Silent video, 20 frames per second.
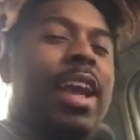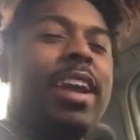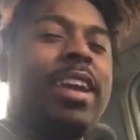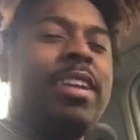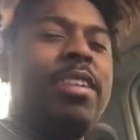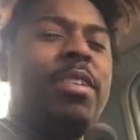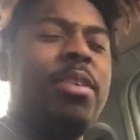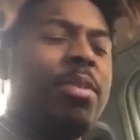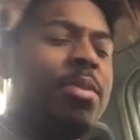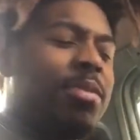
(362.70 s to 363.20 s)
you
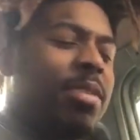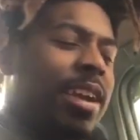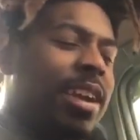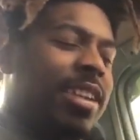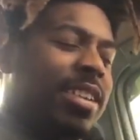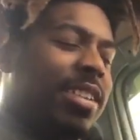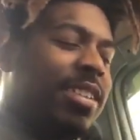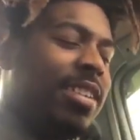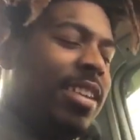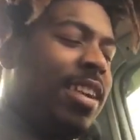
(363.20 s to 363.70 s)
know, like
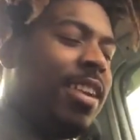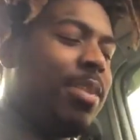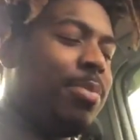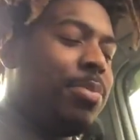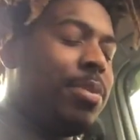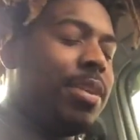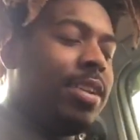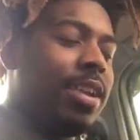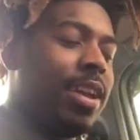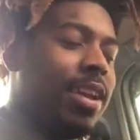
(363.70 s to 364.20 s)
yeah,
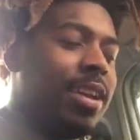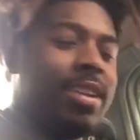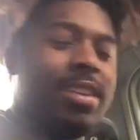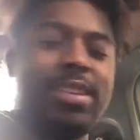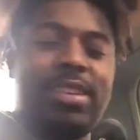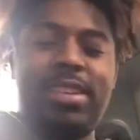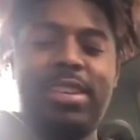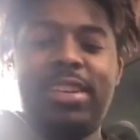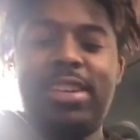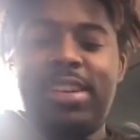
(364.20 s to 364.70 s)
but like
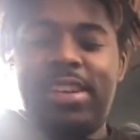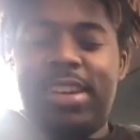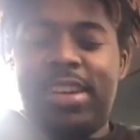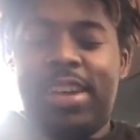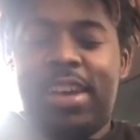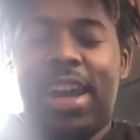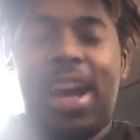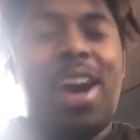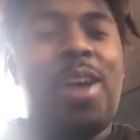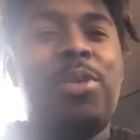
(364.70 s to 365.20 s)

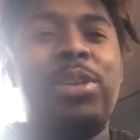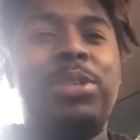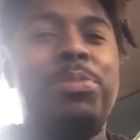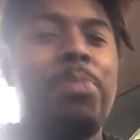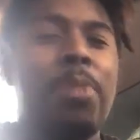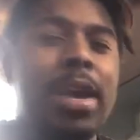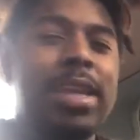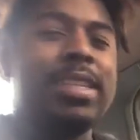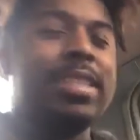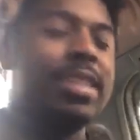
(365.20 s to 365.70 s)
I always
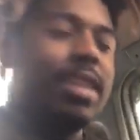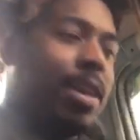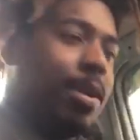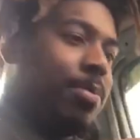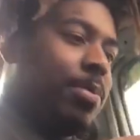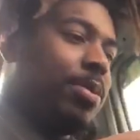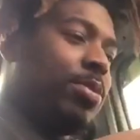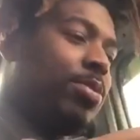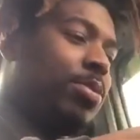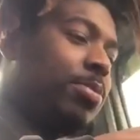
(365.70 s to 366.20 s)
mess it up.
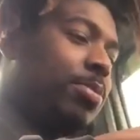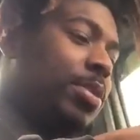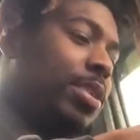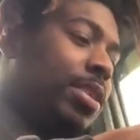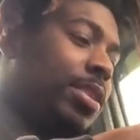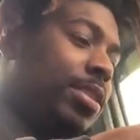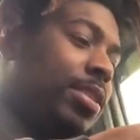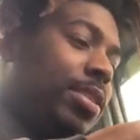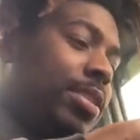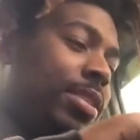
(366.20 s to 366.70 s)
That's what I'm trying to
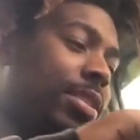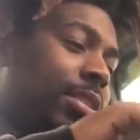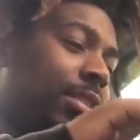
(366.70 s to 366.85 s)
say.